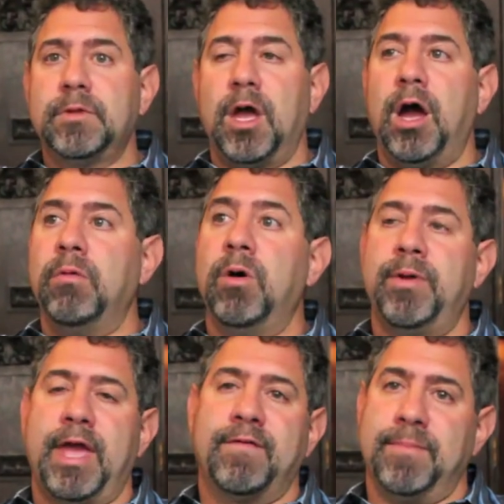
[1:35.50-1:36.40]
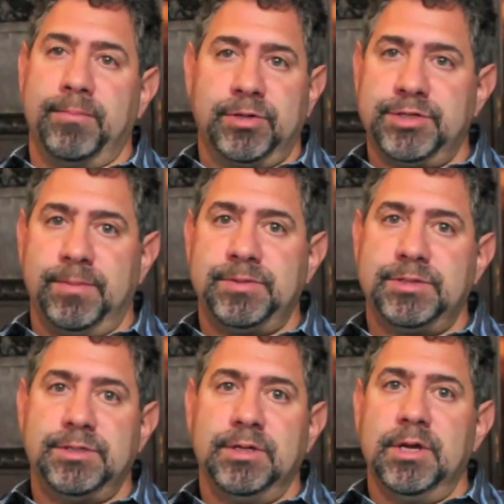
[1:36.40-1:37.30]
Uh, well, we have
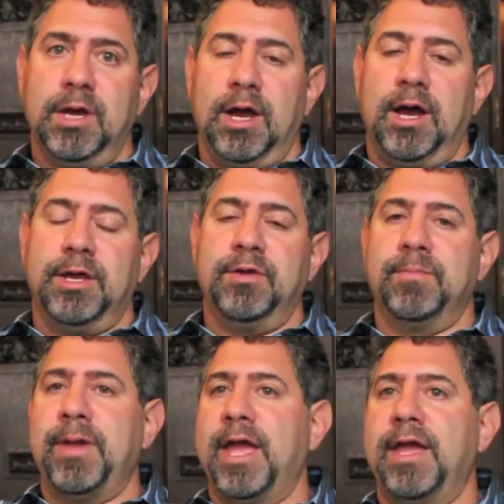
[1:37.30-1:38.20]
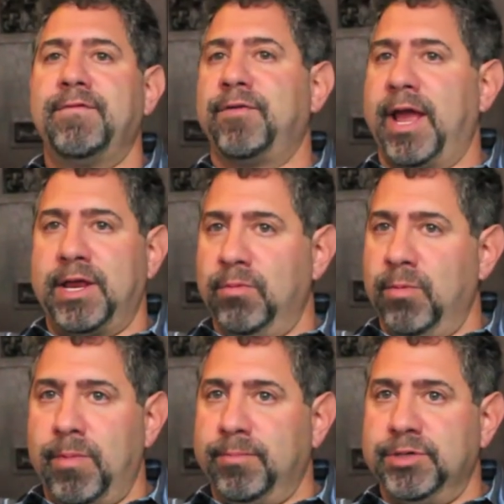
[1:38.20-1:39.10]
memberships uh, you can pay for an annual
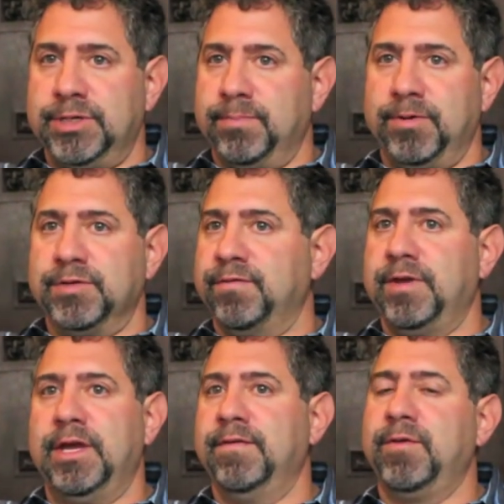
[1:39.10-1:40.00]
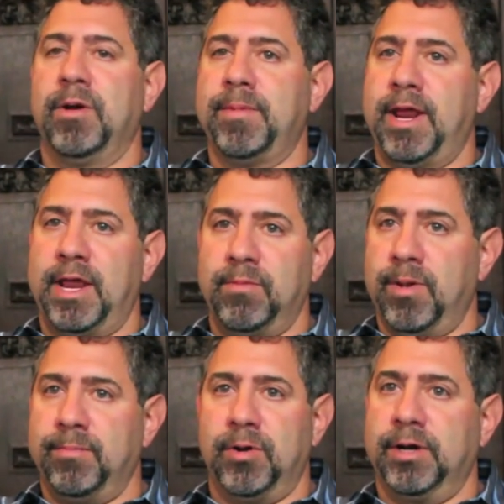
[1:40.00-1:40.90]
membership. There's a fee if you want to be an annual
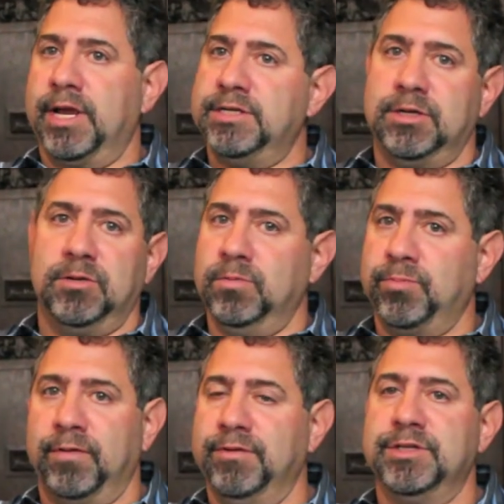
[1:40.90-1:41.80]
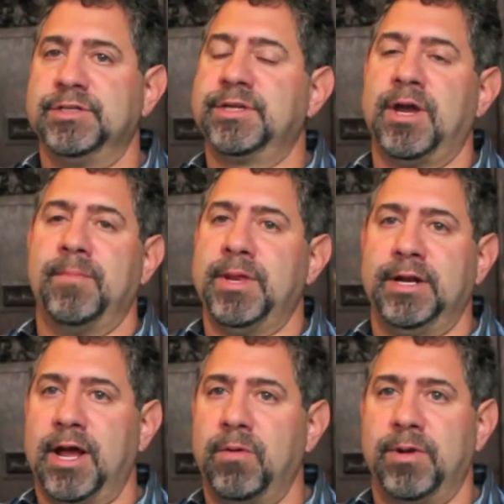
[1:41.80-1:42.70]
member. It gets you privileges to come in
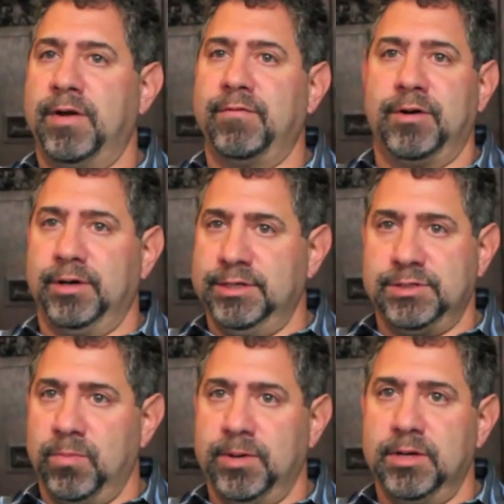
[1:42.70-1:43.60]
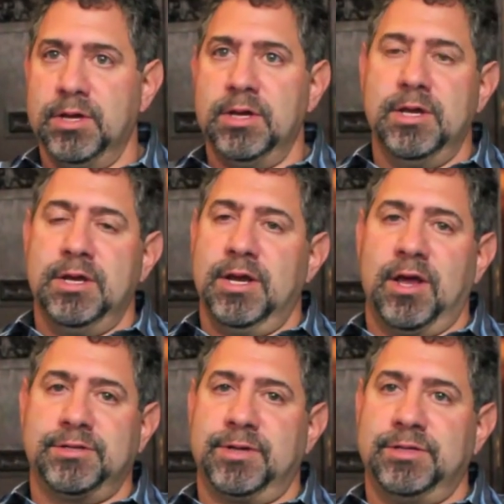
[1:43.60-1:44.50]
and out whenever it's open. It
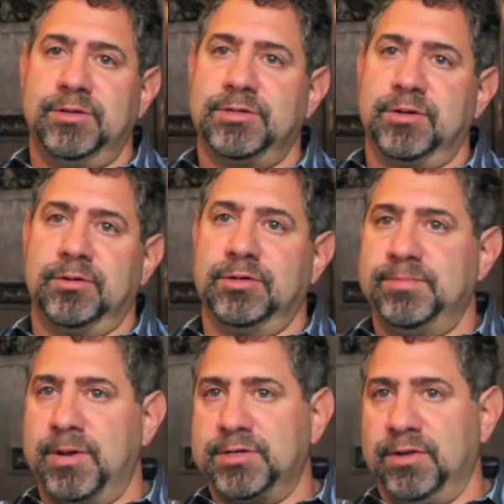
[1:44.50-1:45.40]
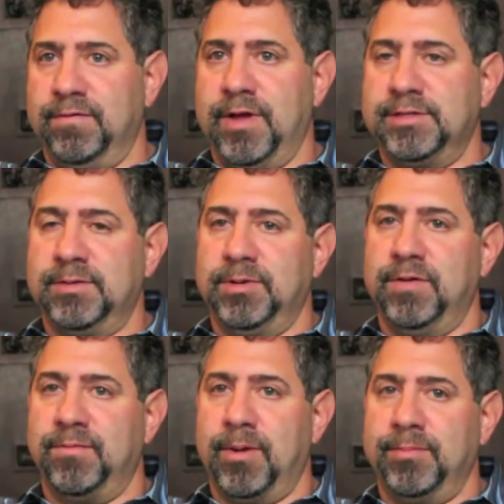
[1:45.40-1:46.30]
also gets you certain special events that we do
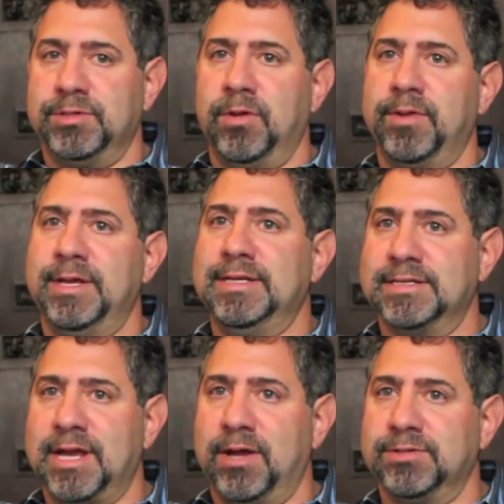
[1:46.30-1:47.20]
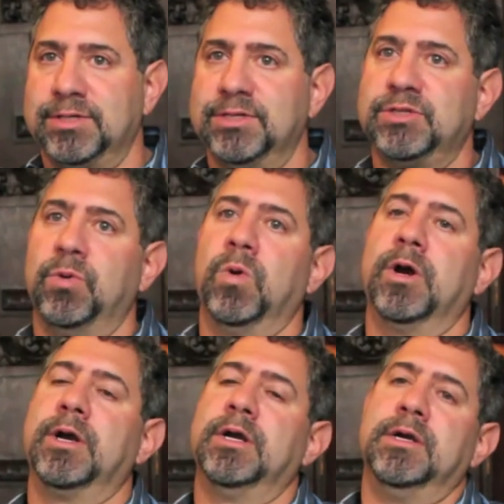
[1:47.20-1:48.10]
for members only, discounts in the store.